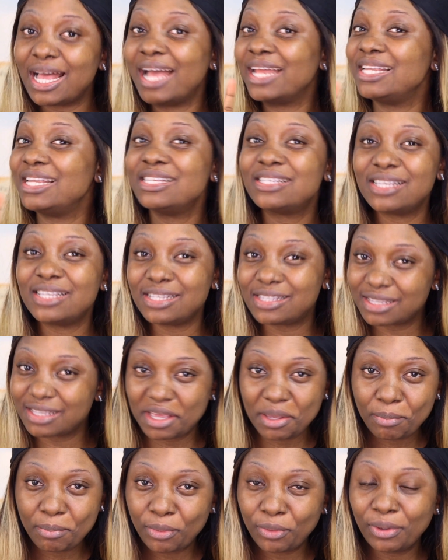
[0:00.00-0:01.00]
I didn't say
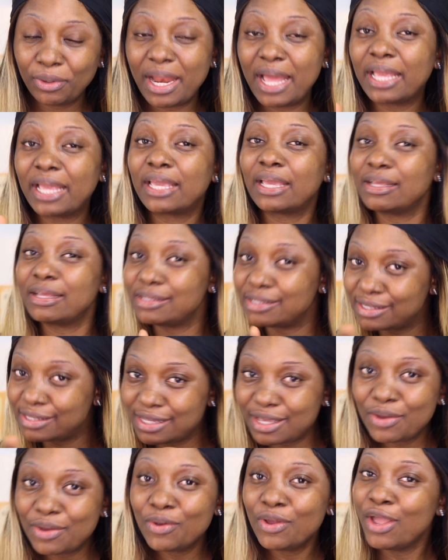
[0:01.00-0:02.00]
skip, like
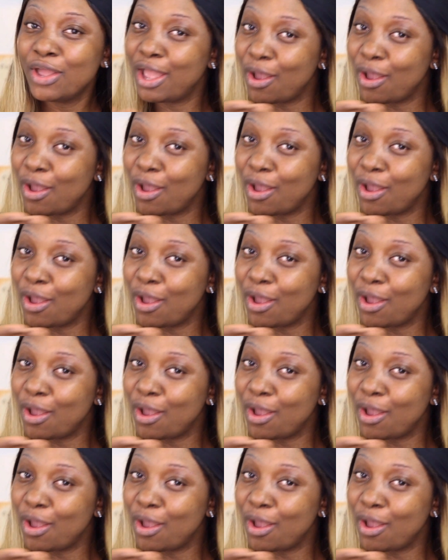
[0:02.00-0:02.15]
see